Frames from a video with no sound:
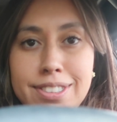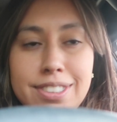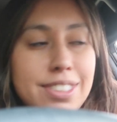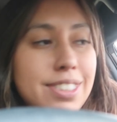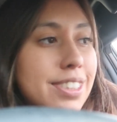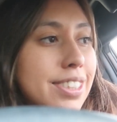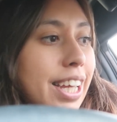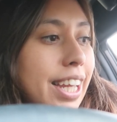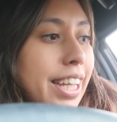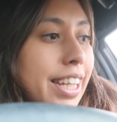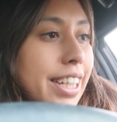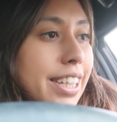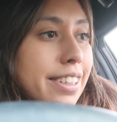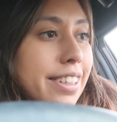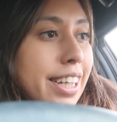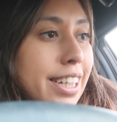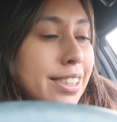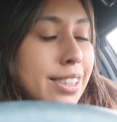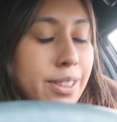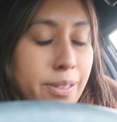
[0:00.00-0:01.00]
stay
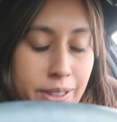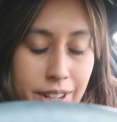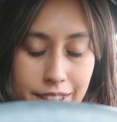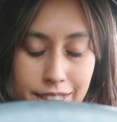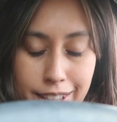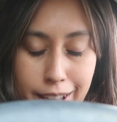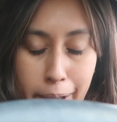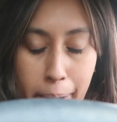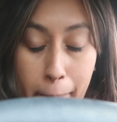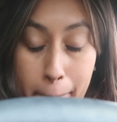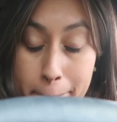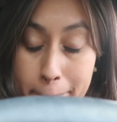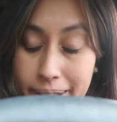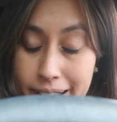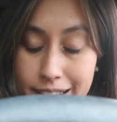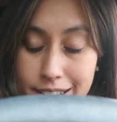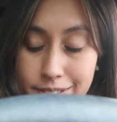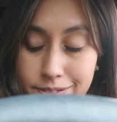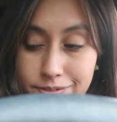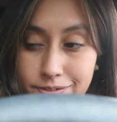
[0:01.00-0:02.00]
here and do nothing,
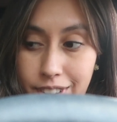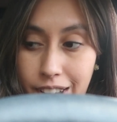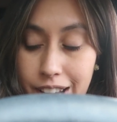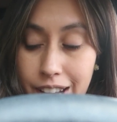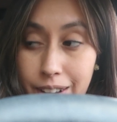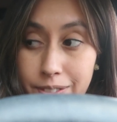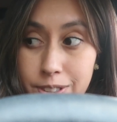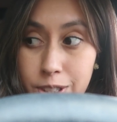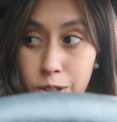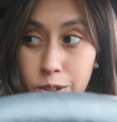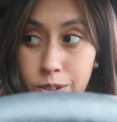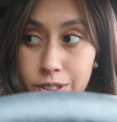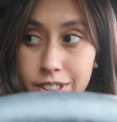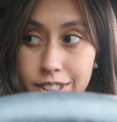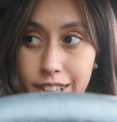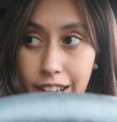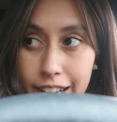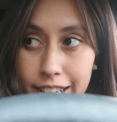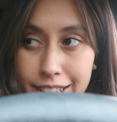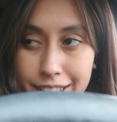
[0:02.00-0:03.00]
but I have to go
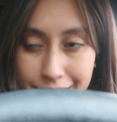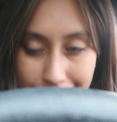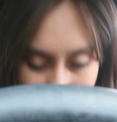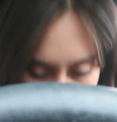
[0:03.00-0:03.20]
inside